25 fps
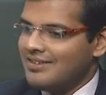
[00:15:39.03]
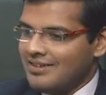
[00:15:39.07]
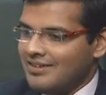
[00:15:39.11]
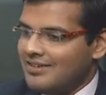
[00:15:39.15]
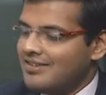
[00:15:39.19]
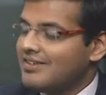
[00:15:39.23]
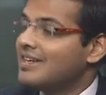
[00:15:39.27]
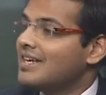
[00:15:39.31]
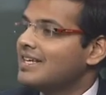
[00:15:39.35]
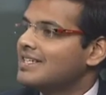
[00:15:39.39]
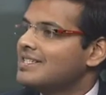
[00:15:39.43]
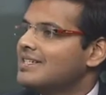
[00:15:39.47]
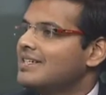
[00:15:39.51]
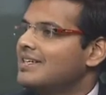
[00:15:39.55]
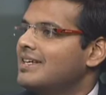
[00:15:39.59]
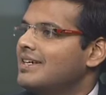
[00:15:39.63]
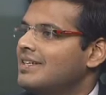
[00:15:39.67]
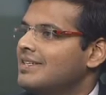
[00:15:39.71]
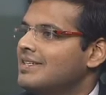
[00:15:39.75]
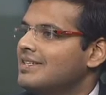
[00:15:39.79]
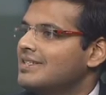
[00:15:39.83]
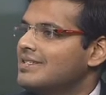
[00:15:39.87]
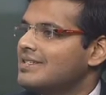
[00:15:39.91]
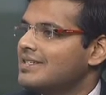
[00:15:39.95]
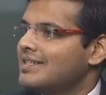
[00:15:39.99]

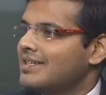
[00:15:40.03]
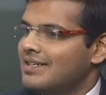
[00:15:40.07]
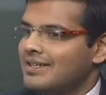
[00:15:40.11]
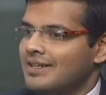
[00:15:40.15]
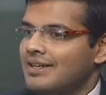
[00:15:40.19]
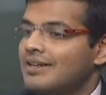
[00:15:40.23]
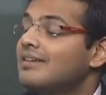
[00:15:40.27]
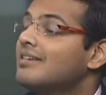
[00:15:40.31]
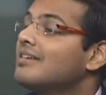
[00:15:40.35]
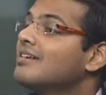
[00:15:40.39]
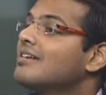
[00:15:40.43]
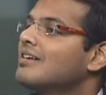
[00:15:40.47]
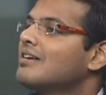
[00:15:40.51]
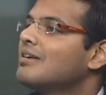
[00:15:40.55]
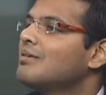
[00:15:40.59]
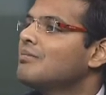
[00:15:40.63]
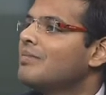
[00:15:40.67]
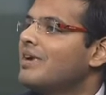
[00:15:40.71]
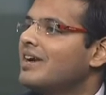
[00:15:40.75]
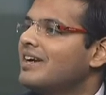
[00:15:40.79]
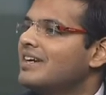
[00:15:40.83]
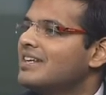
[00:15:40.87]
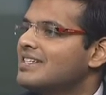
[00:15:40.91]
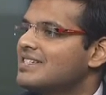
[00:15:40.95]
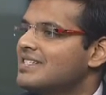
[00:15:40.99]
residents in internal
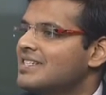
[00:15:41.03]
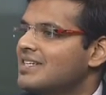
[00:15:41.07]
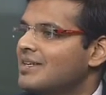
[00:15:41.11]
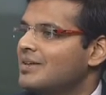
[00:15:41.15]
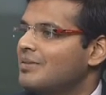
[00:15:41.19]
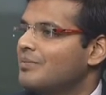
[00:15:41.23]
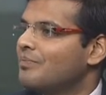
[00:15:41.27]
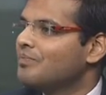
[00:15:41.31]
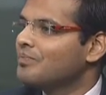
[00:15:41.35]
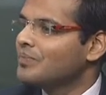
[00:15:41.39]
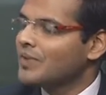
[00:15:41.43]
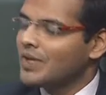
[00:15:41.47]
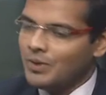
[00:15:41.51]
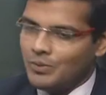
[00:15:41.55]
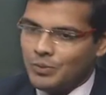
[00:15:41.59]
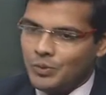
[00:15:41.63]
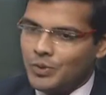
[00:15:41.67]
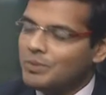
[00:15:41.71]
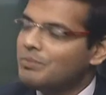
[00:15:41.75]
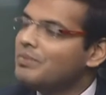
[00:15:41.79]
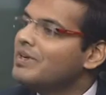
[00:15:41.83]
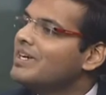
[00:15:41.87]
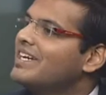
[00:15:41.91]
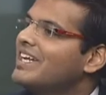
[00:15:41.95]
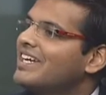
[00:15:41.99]
medicine
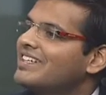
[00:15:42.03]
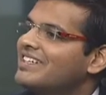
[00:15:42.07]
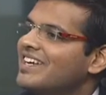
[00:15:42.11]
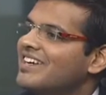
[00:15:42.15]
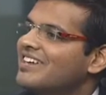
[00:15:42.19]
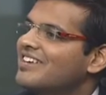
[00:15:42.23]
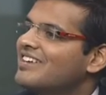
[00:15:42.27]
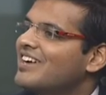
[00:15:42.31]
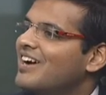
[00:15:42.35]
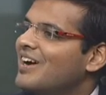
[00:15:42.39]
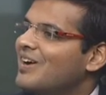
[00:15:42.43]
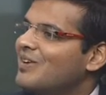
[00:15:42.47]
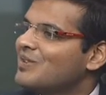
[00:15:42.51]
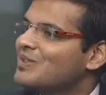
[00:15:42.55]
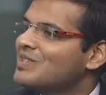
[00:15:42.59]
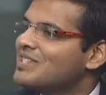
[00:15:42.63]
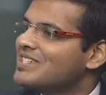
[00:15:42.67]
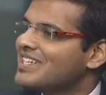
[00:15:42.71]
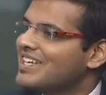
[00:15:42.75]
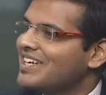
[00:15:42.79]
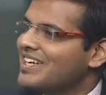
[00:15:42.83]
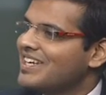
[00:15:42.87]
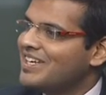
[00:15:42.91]
would be taking rounds,